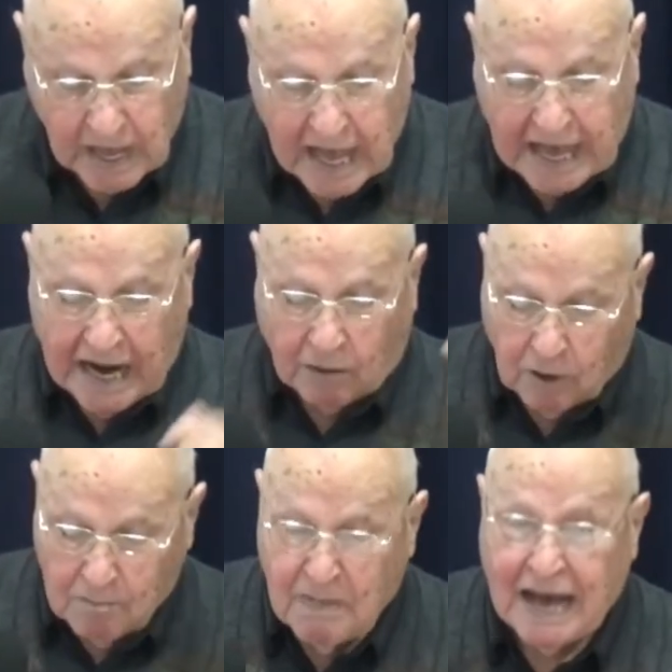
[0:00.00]
And
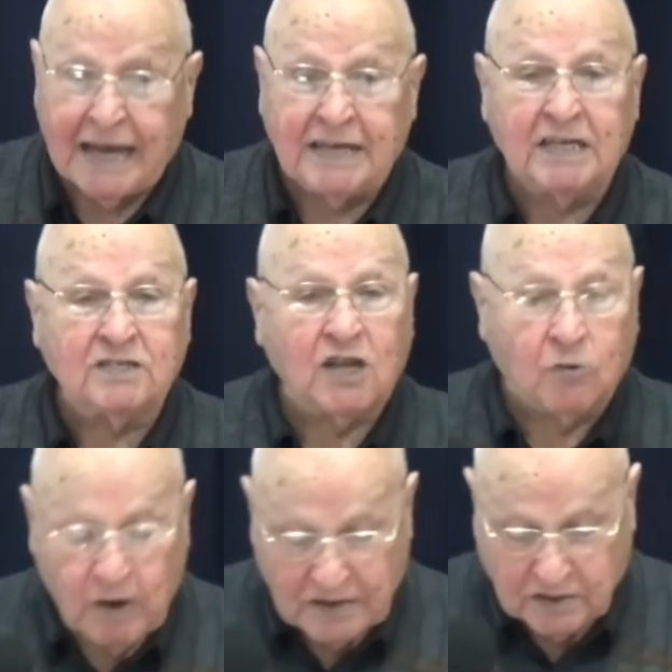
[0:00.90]
our mind is the
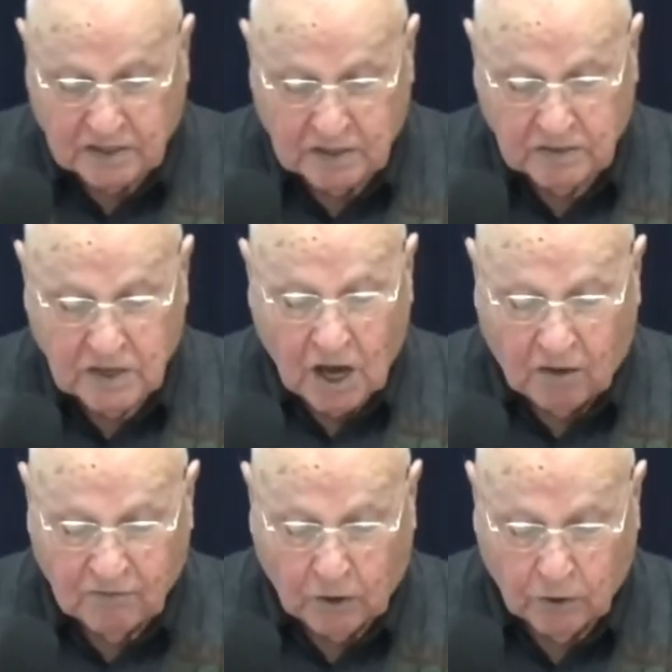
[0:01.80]
residence
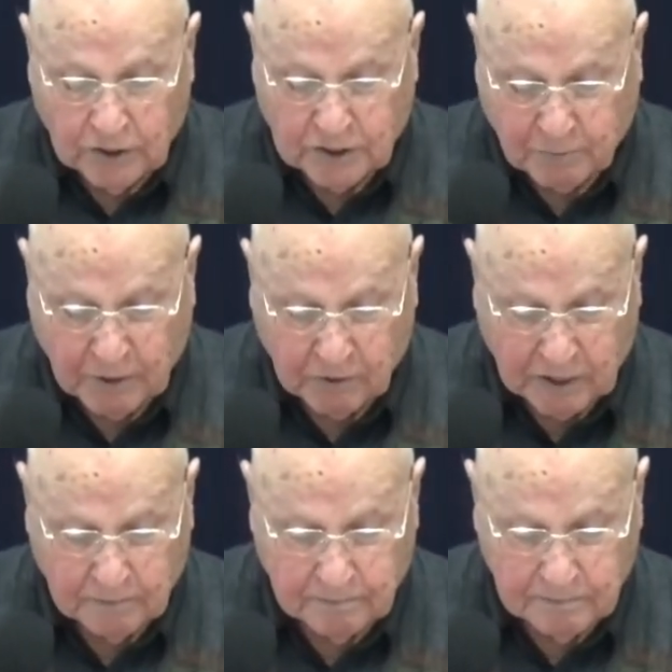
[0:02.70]
of the Holy Spirit.